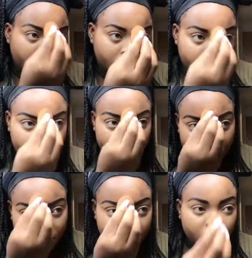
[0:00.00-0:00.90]
I like to have
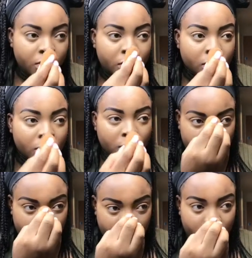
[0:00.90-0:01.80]
that bright eyed look,
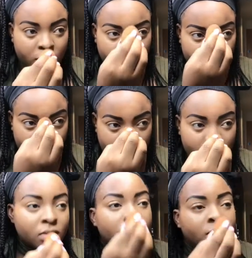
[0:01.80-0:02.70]
so I always use
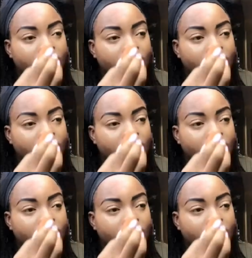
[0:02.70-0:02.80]
it.